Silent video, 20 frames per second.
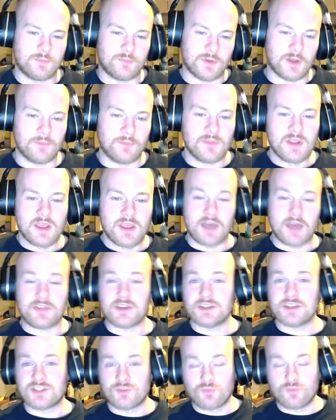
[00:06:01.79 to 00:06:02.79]
But I
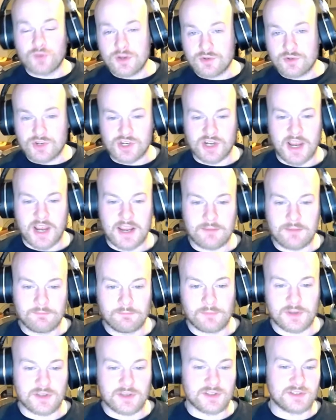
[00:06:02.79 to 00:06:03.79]
think it's a real
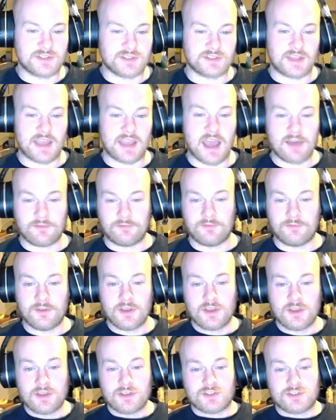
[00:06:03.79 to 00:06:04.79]
shame because they have
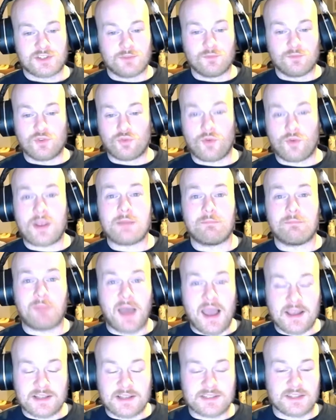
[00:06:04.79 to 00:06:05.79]
some great
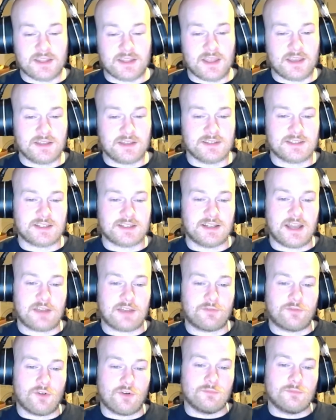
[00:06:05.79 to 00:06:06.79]
backs that they can select
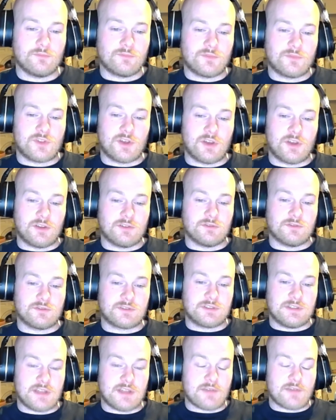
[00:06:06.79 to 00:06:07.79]
from that
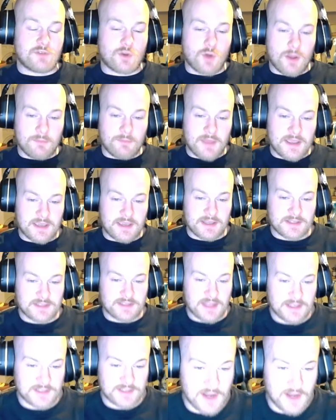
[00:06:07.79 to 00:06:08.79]
never quite make it into
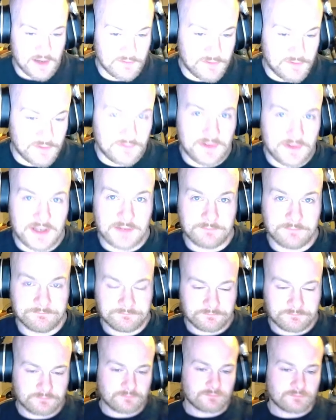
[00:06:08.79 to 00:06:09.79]
that starting 15.
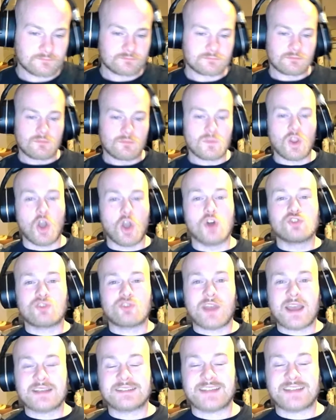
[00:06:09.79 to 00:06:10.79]

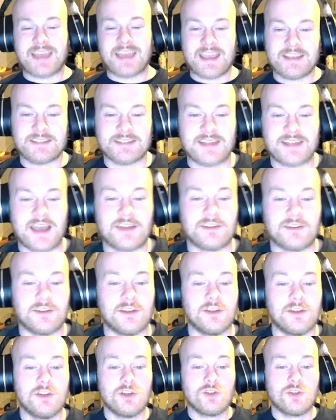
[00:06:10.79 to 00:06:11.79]
Handre Esterhuizen had
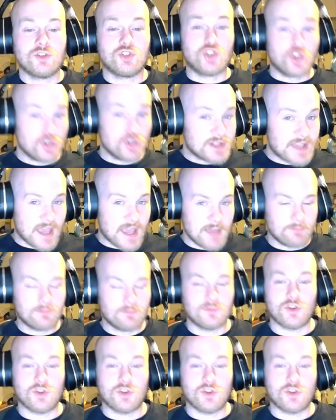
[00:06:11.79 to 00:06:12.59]
a good game.